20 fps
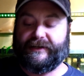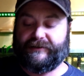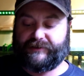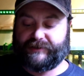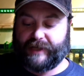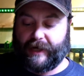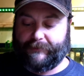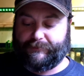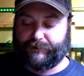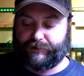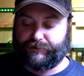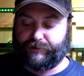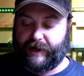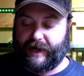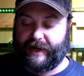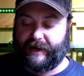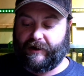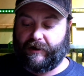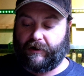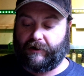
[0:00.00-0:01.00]
in
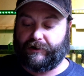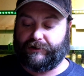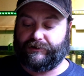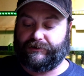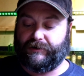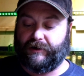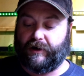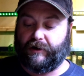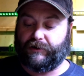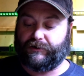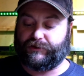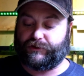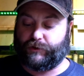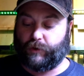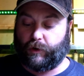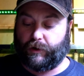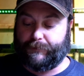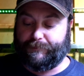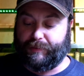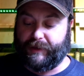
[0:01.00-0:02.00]
substrate are, are
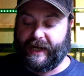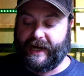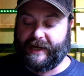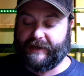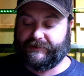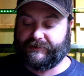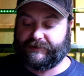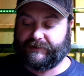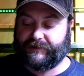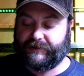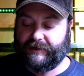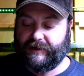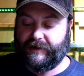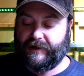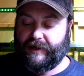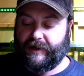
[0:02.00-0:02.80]
sword plants,